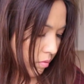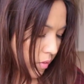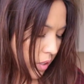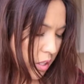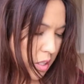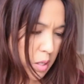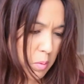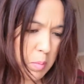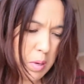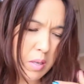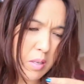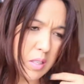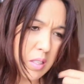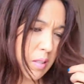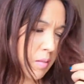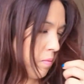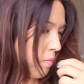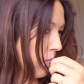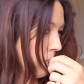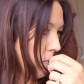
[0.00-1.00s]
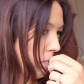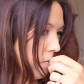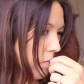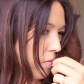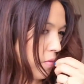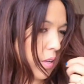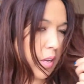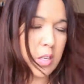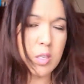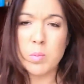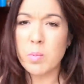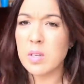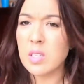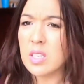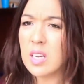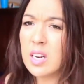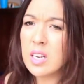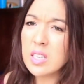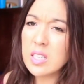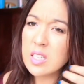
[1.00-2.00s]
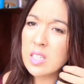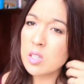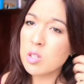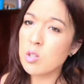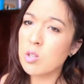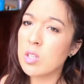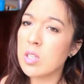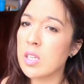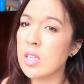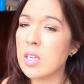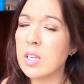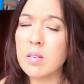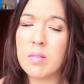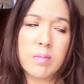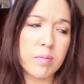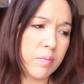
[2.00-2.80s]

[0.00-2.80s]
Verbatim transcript: It smells kind of citrusy.